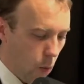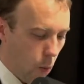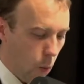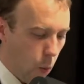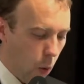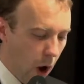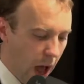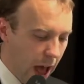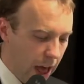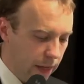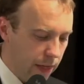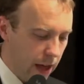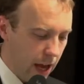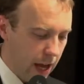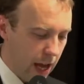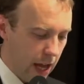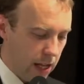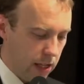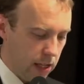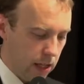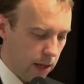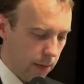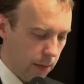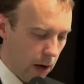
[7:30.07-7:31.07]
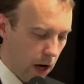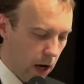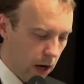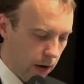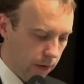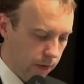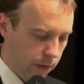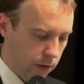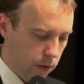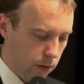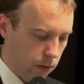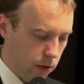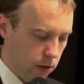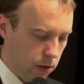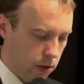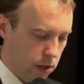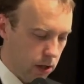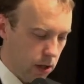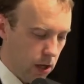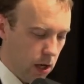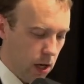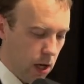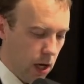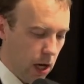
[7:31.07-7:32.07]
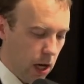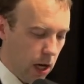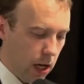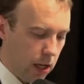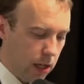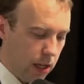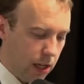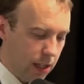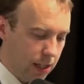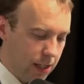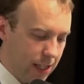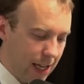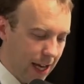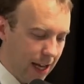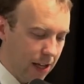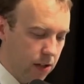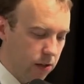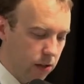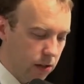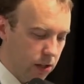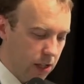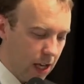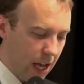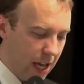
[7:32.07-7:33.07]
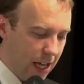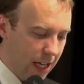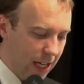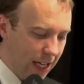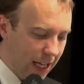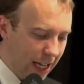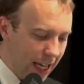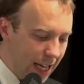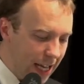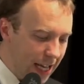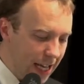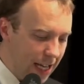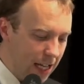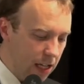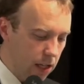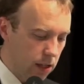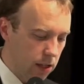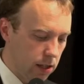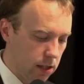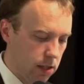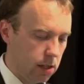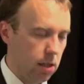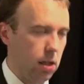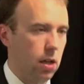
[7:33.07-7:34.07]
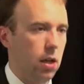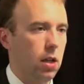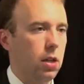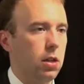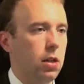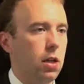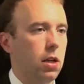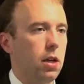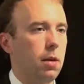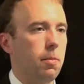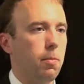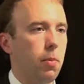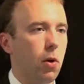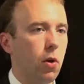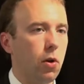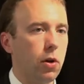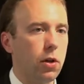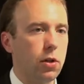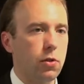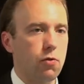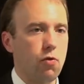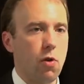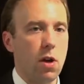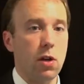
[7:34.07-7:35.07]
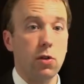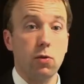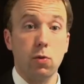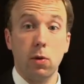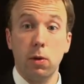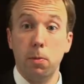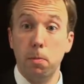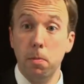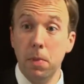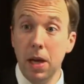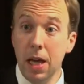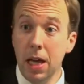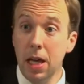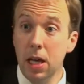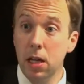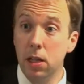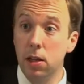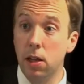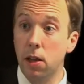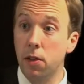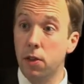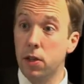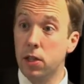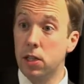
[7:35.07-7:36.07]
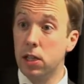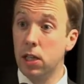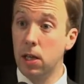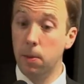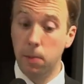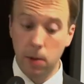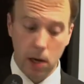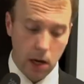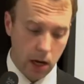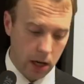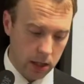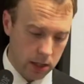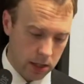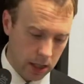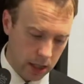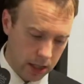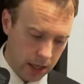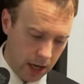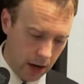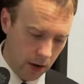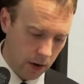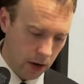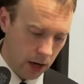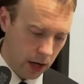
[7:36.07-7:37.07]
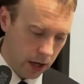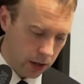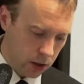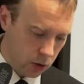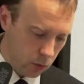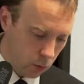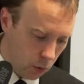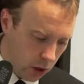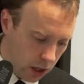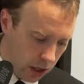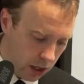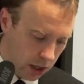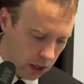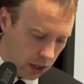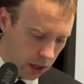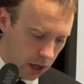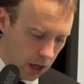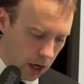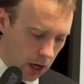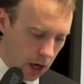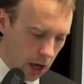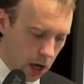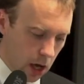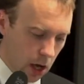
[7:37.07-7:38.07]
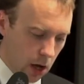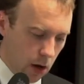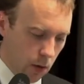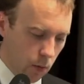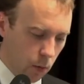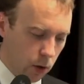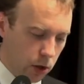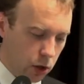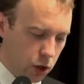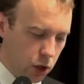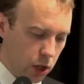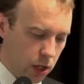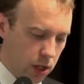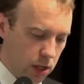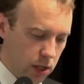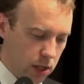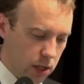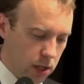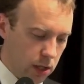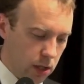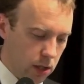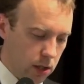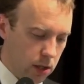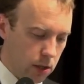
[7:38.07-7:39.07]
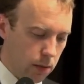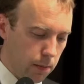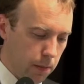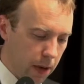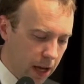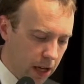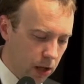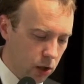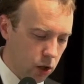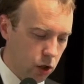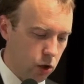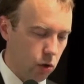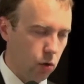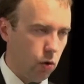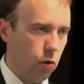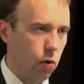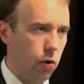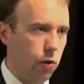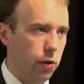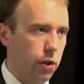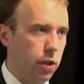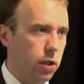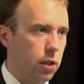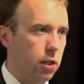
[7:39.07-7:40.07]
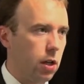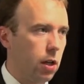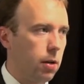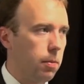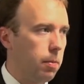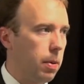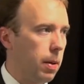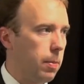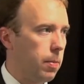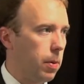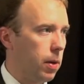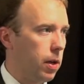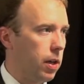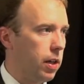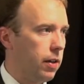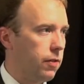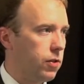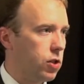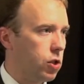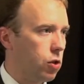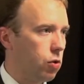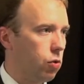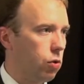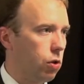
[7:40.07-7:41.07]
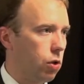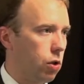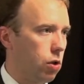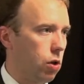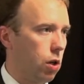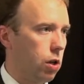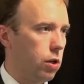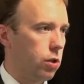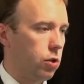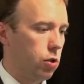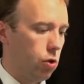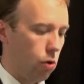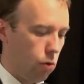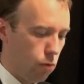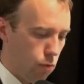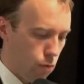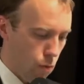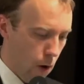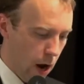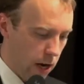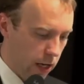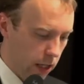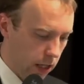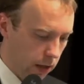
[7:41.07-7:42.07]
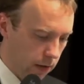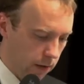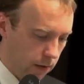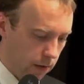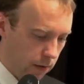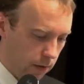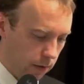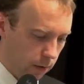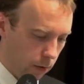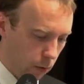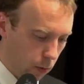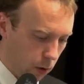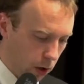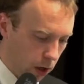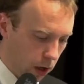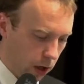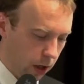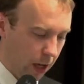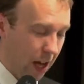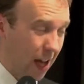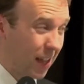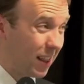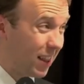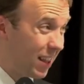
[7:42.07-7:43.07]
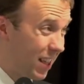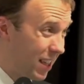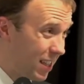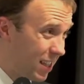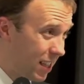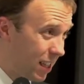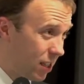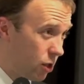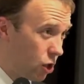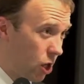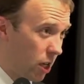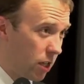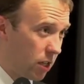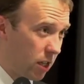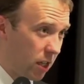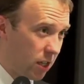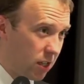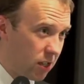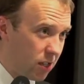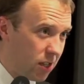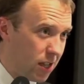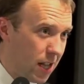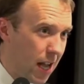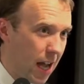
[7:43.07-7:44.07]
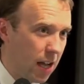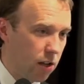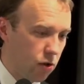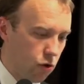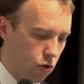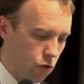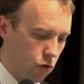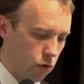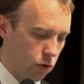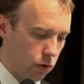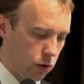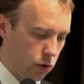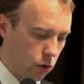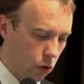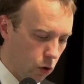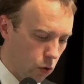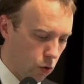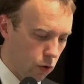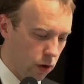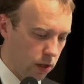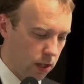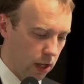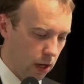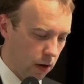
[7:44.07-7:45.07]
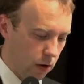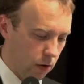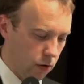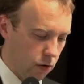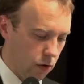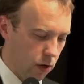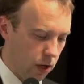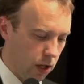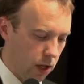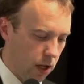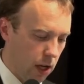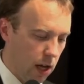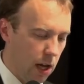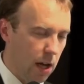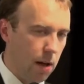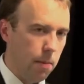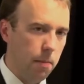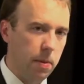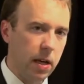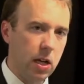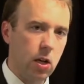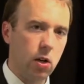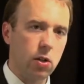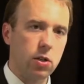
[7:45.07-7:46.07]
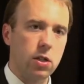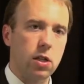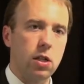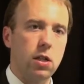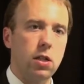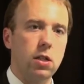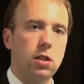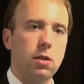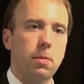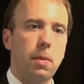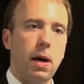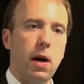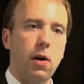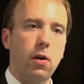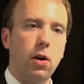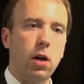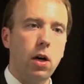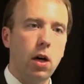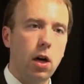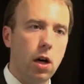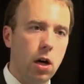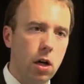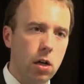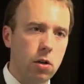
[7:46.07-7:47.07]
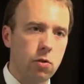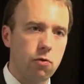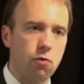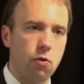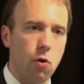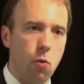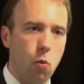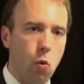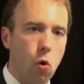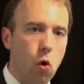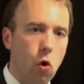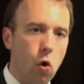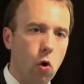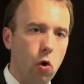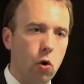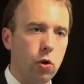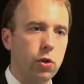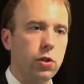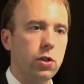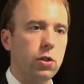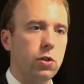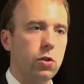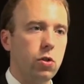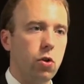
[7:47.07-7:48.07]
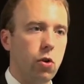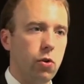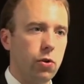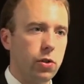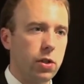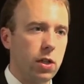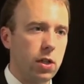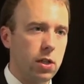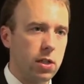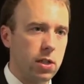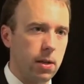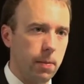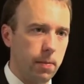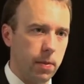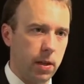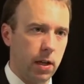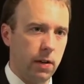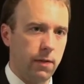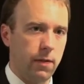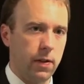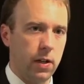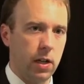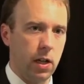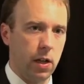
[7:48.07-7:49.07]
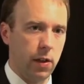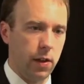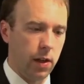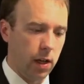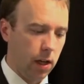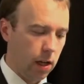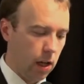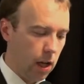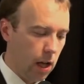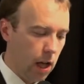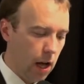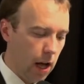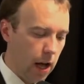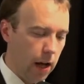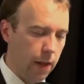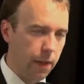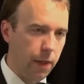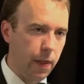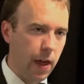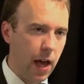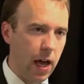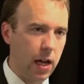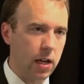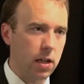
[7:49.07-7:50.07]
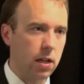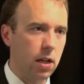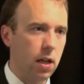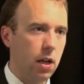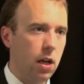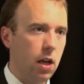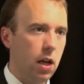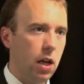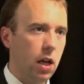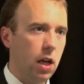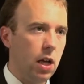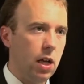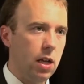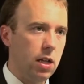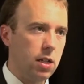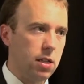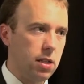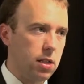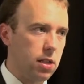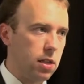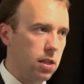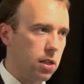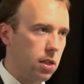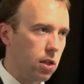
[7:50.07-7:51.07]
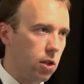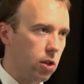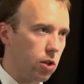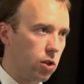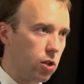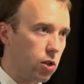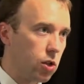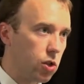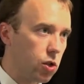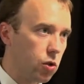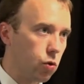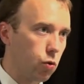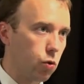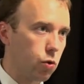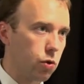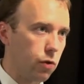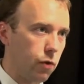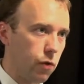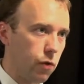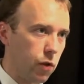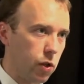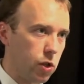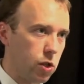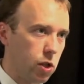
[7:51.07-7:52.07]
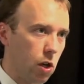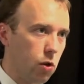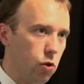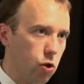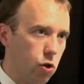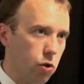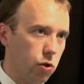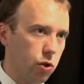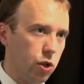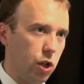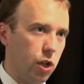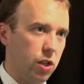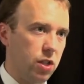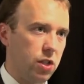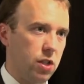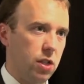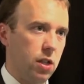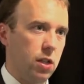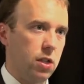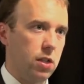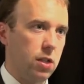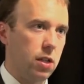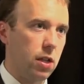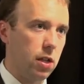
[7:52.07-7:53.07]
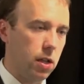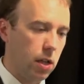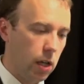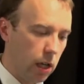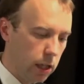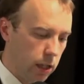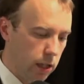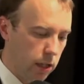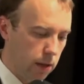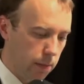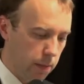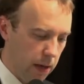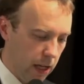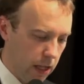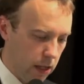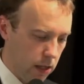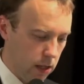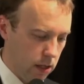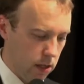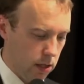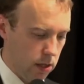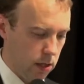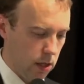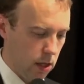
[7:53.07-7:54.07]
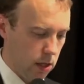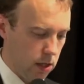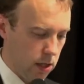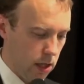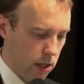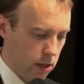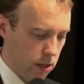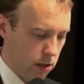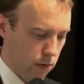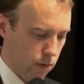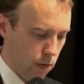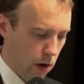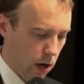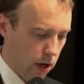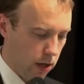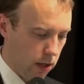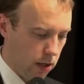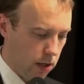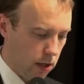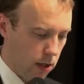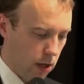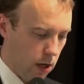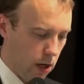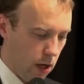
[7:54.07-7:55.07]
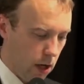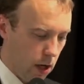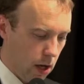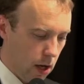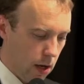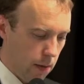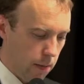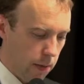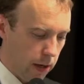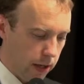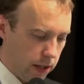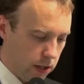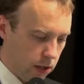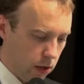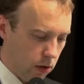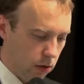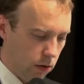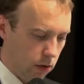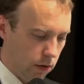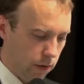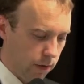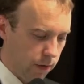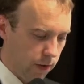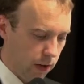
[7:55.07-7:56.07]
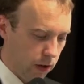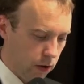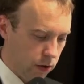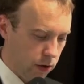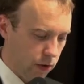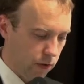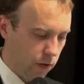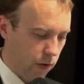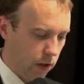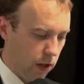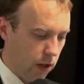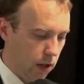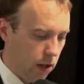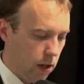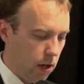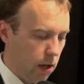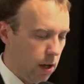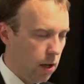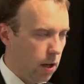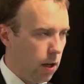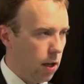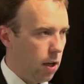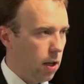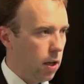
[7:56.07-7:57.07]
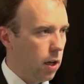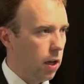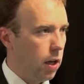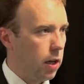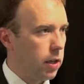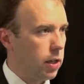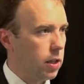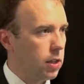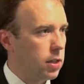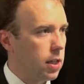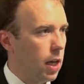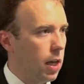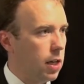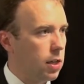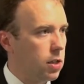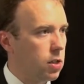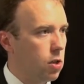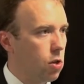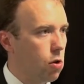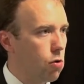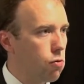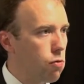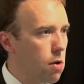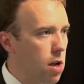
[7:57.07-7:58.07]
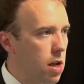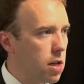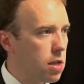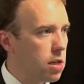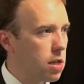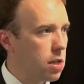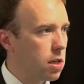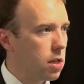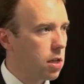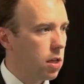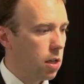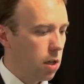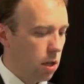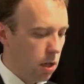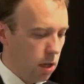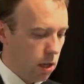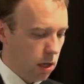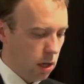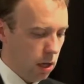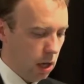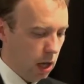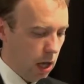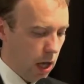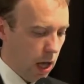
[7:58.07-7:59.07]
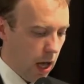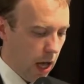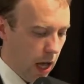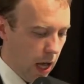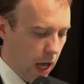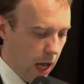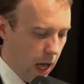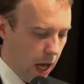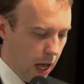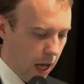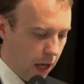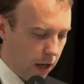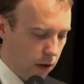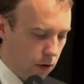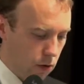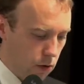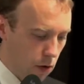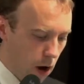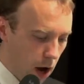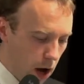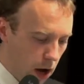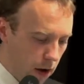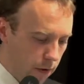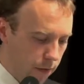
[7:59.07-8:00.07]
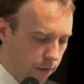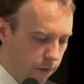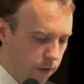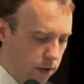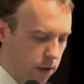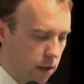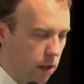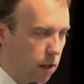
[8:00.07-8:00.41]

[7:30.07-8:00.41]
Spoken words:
where they end up afterwards. And it tackles a key concern that employers raise with me and that the CBI set out last week, which is to make sure that young people leave school and college ready for work. And this agenda is natural Tory territory because it is about earned reward, not something for nothing. And that is the sort of social justice that underpins a centre-right political philosophy. Learning takes grit and graft